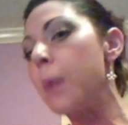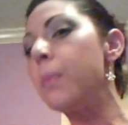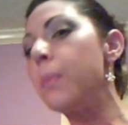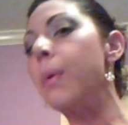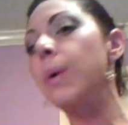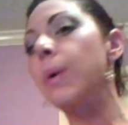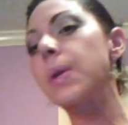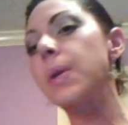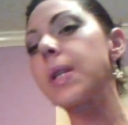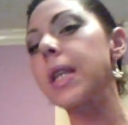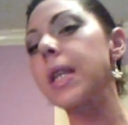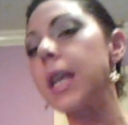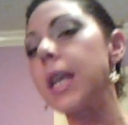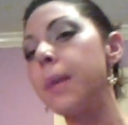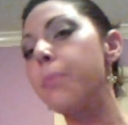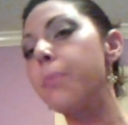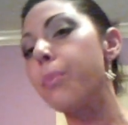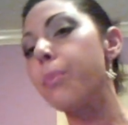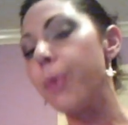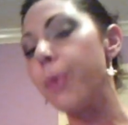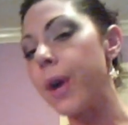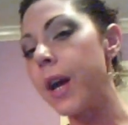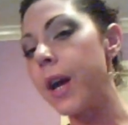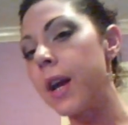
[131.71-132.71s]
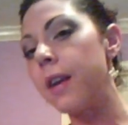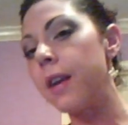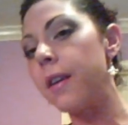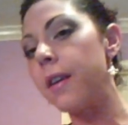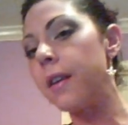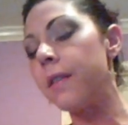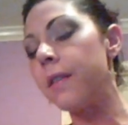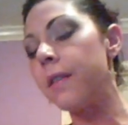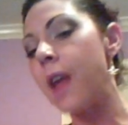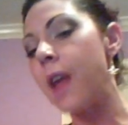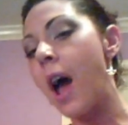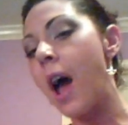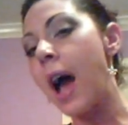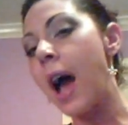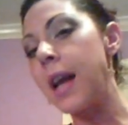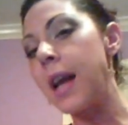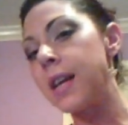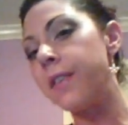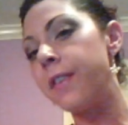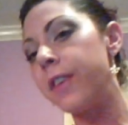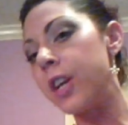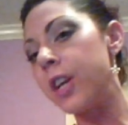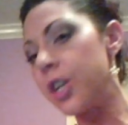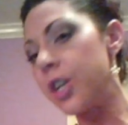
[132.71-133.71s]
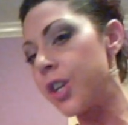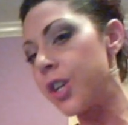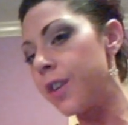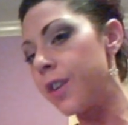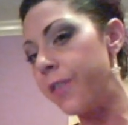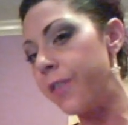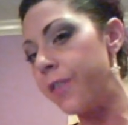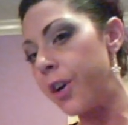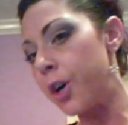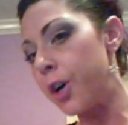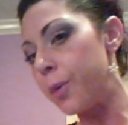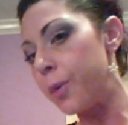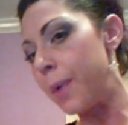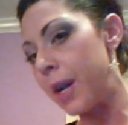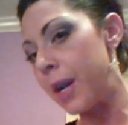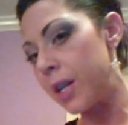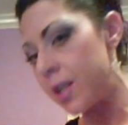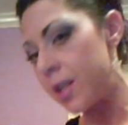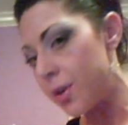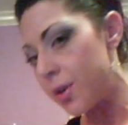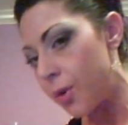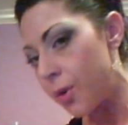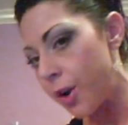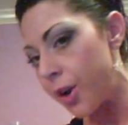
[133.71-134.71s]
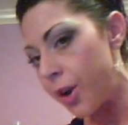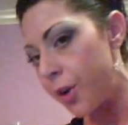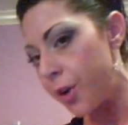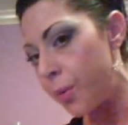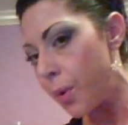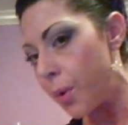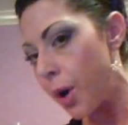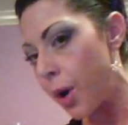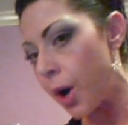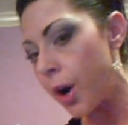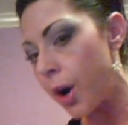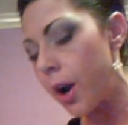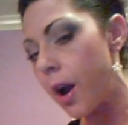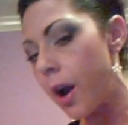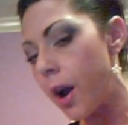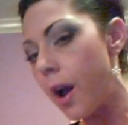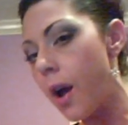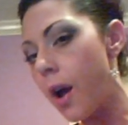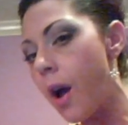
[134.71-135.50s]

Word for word: mostly print and high definition film, editorial work.